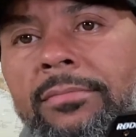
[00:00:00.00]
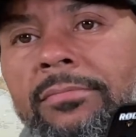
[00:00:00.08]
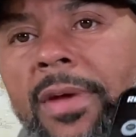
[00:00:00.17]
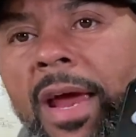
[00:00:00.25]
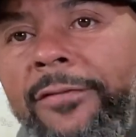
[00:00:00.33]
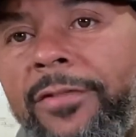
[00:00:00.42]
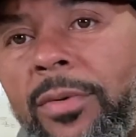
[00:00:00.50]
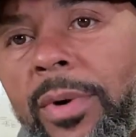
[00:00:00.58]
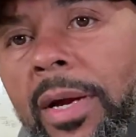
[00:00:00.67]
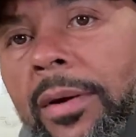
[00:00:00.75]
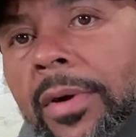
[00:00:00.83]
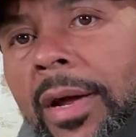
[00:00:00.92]
everywhere,
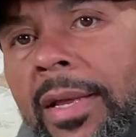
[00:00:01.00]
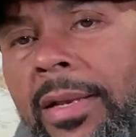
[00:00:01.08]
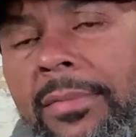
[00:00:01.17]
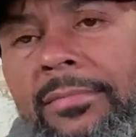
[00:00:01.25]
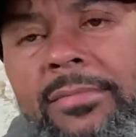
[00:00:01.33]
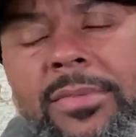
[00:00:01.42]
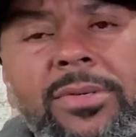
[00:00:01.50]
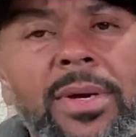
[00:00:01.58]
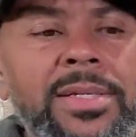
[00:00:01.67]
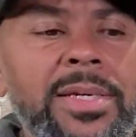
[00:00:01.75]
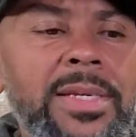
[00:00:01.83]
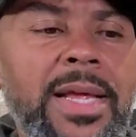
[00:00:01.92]
right? So I
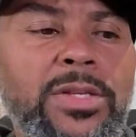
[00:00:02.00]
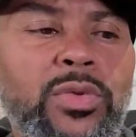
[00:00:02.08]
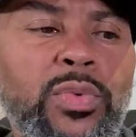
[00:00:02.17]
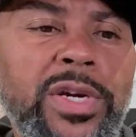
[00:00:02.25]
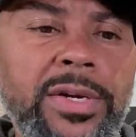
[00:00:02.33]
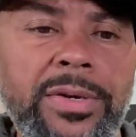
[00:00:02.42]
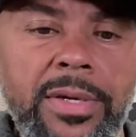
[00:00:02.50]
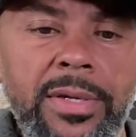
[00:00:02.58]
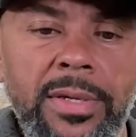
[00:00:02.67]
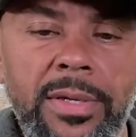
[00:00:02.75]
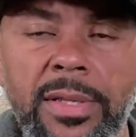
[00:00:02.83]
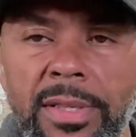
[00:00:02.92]
said, that's weird.
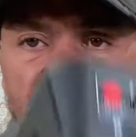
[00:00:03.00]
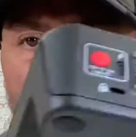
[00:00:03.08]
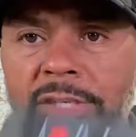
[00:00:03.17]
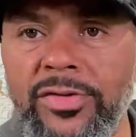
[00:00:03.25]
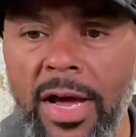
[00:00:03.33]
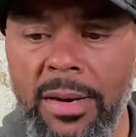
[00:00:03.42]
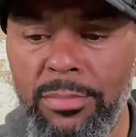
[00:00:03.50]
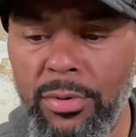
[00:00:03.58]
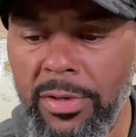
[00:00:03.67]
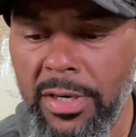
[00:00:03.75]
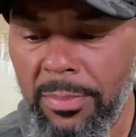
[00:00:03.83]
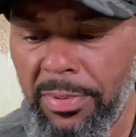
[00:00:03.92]
Then I tried to boot it
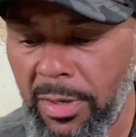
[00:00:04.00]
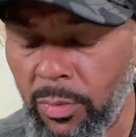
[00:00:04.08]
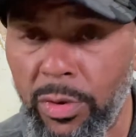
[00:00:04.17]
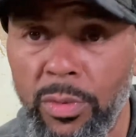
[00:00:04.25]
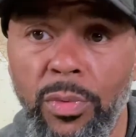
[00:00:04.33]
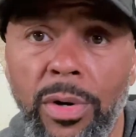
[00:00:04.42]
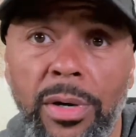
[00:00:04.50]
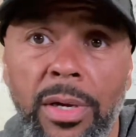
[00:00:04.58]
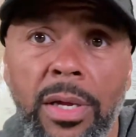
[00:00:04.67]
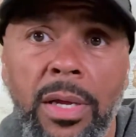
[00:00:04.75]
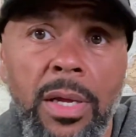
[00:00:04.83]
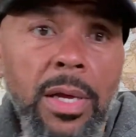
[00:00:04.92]
up and it wouldn't work.
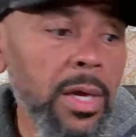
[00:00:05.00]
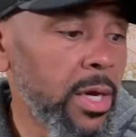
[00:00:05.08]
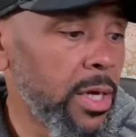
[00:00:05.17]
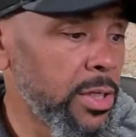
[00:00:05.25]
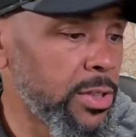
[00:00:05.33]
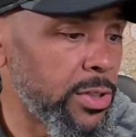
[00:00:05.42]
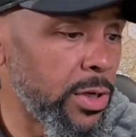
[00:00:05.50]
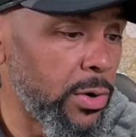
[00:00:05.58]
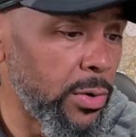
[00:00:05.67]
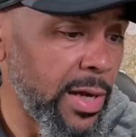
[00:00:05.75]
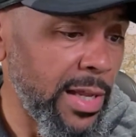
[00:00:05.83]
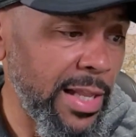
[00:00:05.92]
So
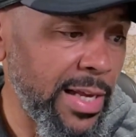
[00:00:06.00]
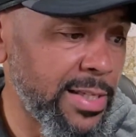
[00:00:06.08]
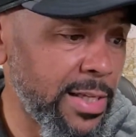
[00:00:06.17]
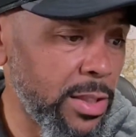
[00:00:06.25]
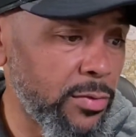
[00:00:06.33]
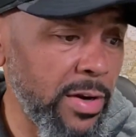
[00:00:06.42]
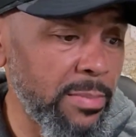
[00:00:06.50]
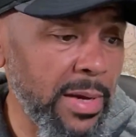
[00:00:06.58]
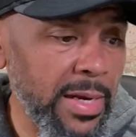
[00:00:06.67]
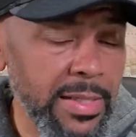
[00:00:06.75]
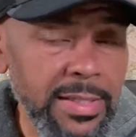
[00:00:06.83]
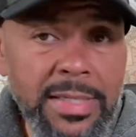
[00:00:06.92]
in less than 3
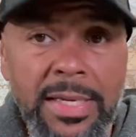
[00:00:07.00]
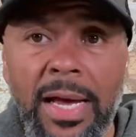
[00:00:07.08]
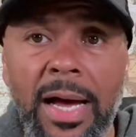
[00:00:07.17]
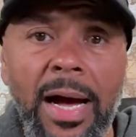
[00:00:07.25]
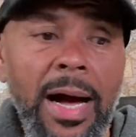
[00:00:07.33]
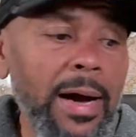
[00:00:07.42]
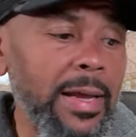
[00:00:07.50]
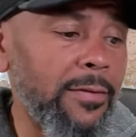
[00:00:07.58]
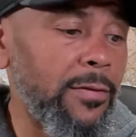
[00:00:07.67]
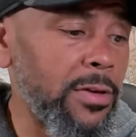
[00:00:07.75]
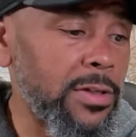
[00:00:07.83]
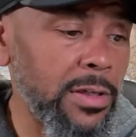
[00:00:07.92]
minutes, I'll give you
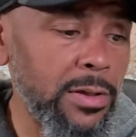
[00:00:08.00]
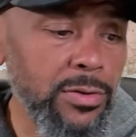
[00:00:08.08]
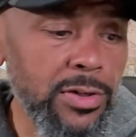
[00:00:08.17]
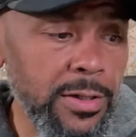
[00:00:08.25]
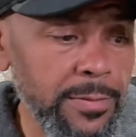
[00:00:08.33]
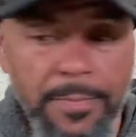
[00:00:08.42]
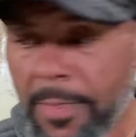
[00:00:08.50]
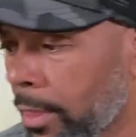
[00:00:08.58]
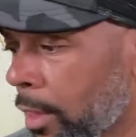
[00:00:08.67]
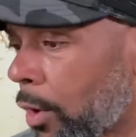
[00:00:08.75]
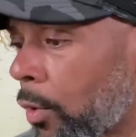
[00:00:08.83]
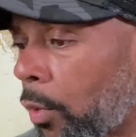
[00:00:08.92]
the solution.
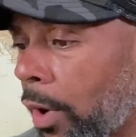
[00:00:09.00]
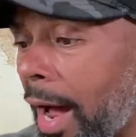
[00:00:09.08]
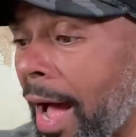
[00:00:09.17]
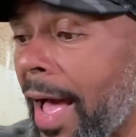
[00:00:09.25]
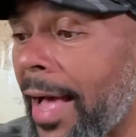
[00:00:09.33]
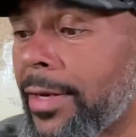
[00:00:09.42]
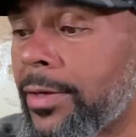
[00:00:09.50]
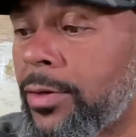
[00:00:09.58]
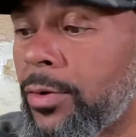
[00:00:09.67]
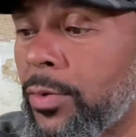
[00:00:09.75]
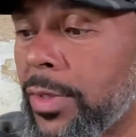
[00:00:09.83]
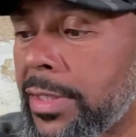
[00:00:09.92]
What I had to do
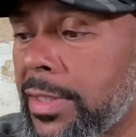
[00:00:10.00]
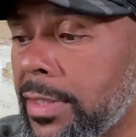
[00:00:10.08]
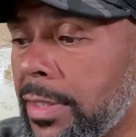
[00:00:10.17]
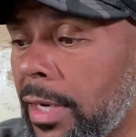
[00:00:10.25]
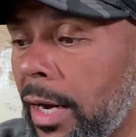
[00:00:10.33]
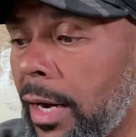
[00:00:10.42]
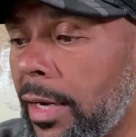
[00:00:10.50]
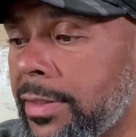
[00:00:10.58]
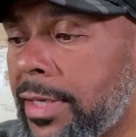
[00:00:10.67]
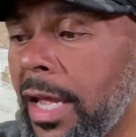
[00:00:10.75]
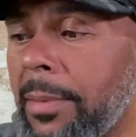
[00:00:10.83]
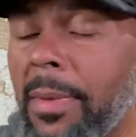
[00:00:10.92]
was
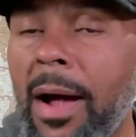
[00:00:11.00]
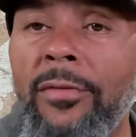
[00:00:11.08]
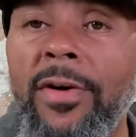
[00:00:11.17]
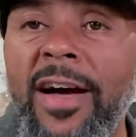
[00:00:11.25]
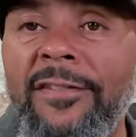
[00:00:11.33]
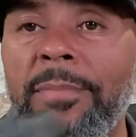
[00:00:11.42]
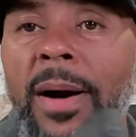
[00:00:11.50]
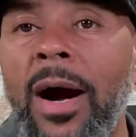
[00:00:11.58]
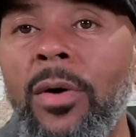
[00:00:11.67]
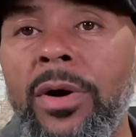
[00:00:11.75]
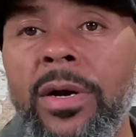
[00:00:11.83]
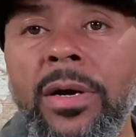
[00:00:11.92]
take my RAV
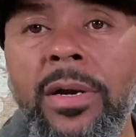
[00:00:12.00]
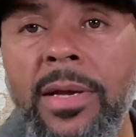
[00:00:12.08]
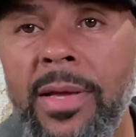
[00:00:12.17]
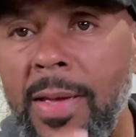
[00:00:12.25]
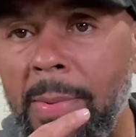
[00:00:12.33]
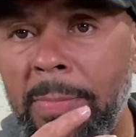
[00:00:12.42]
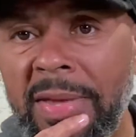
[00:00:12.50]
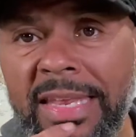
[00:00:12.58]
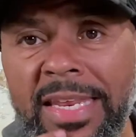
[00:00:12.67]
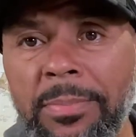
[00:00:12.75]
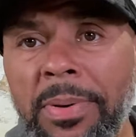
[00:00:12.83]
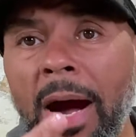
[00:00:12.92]
Power
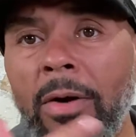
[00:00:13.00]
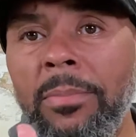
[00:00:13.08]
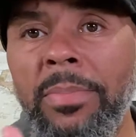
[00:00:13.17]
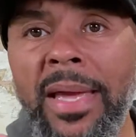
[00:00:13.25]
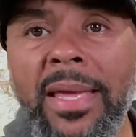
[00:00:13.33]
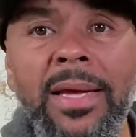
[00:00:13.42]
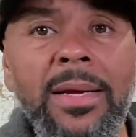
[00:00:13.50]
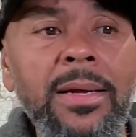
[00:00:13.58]
PD power bank,